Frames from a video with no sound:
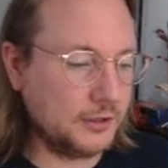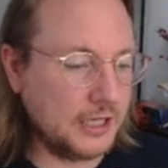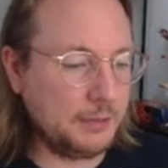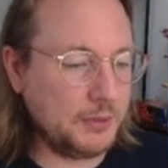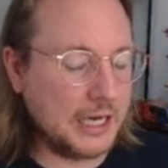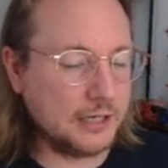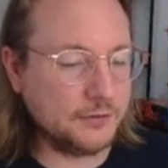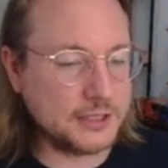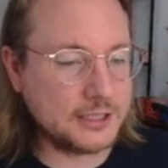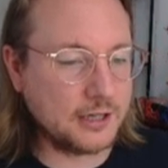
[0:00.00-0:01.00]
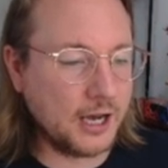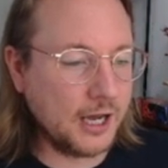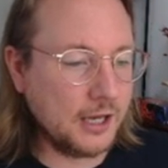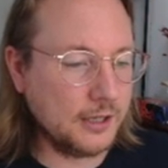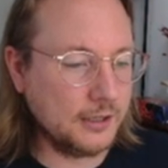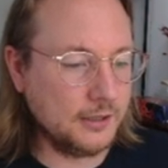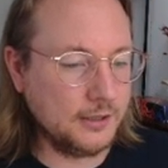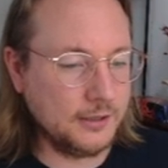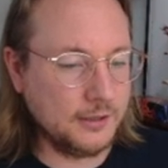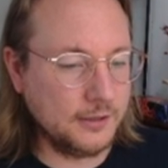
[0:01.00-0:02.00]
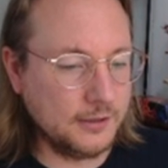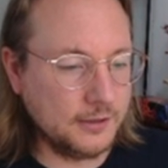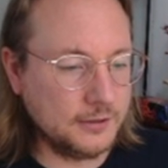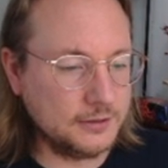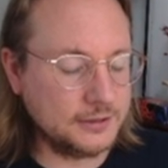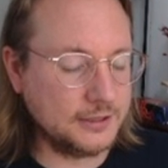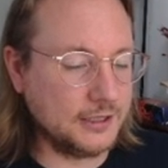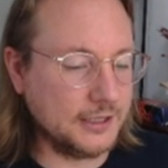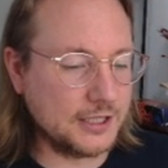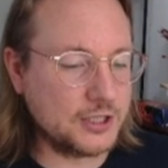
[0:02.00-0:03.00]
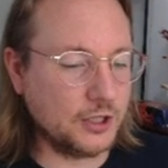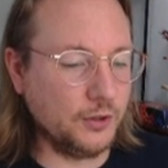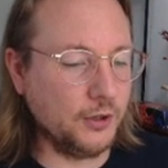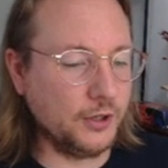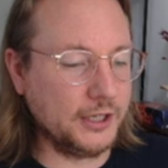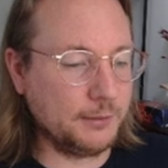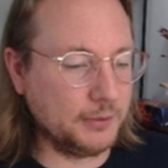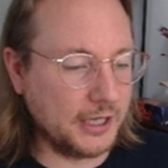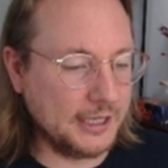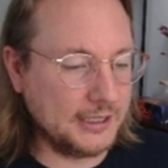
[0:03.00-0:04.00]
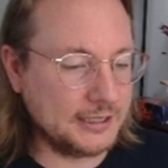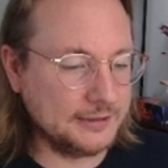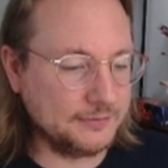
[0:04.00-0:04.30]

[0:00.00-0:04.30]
the hippie out of the sky. Oh, that's so annoying, the blight.